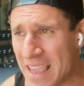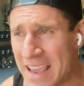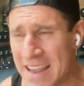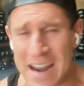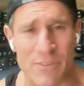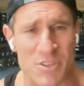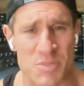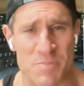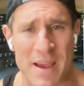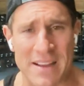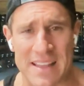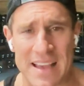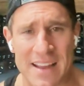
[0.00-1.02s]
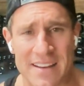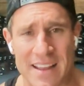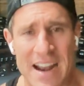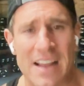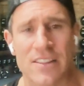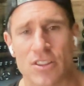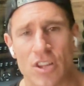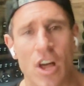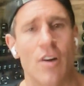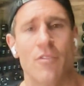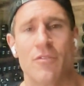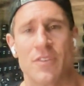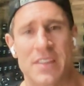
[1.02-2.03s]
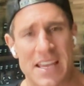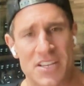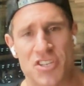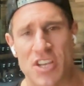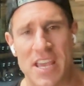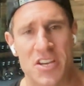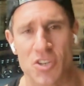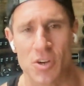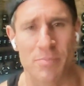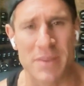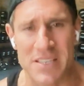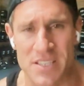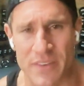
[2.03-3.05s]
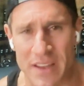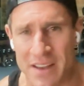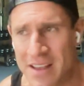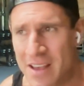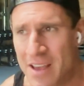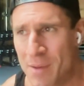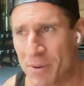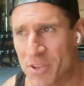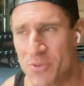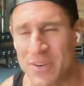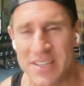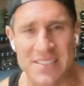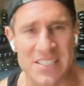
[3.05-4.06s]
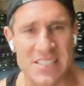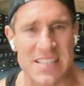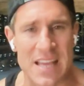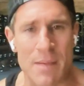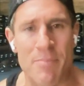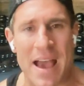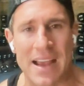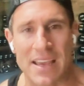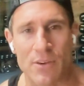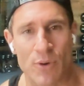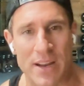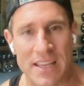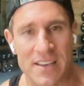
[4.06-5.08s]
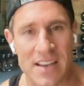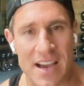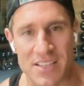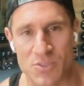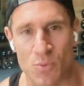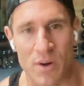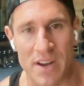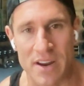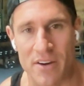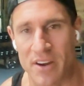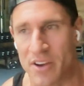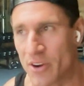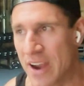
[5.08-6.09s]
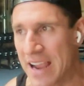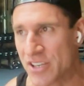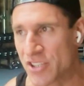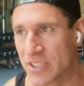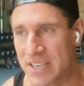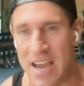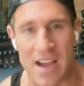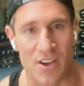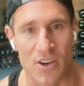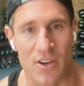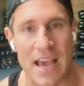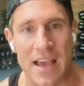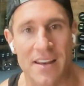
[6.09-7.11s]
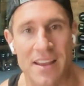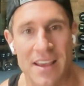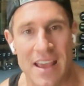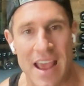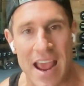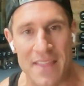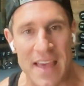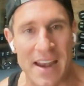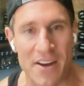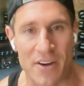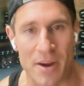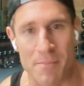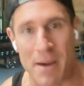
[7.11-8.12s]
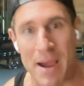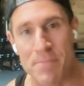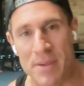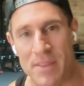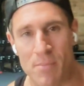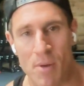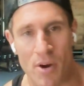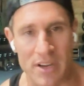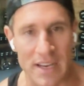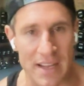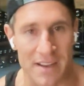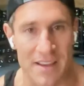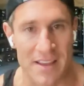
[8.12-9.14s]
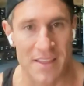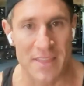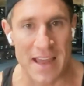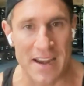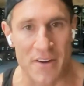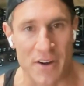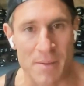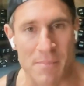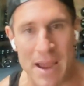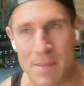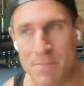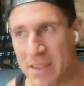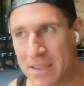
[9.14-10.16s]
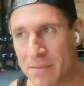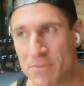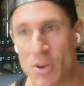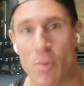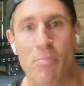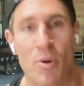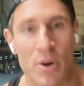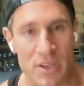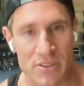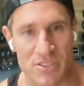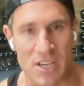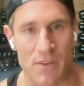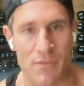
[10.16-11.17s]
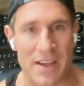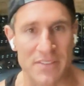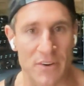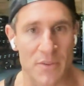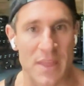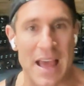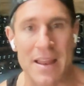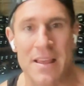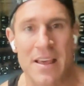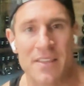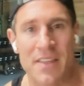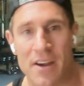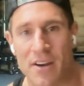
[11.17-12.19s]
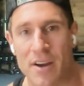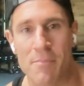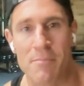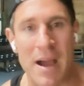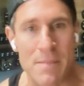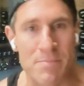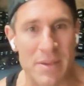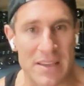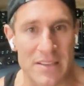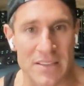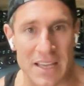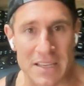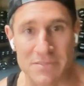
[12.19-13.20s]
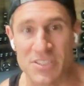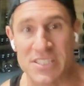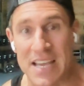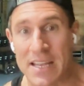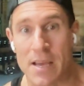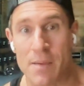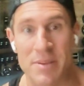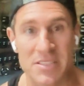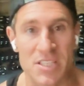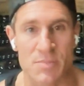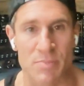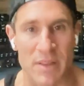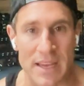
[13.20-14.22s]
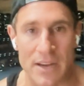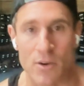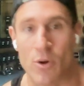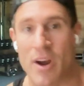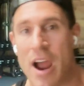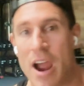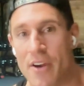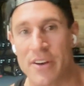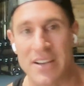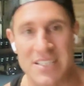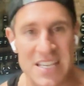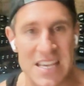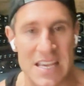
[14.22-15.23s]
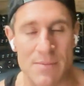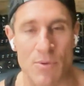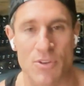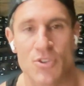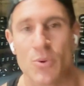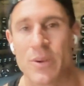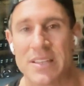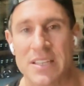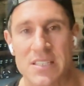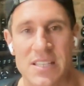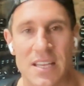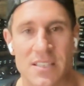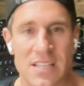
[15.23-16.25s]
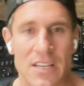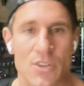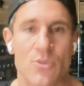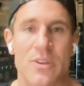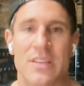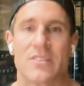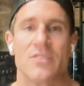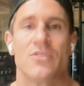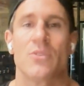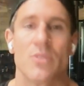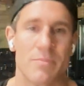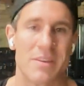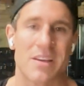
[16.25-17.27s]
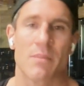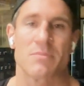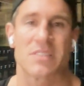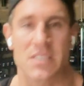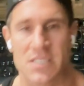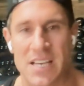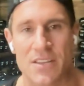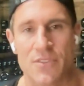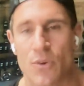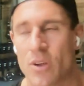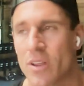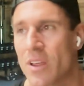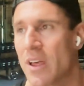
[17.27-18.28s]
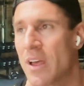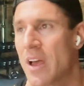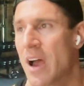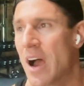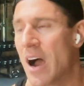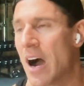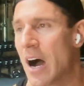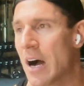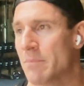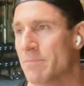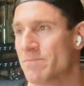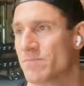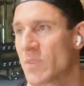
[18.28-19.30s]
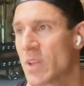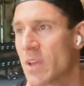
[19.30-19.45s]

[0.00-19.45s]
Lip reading: and I respect that. And I love the educational piece of it, but you need to step back and recognize what area you're actually not good at. And that area might be the marketing. That area might be, you know, putting yourself out there. That area might be like setting a business plan or hiring a team or doing these things that you need to do to become successful. I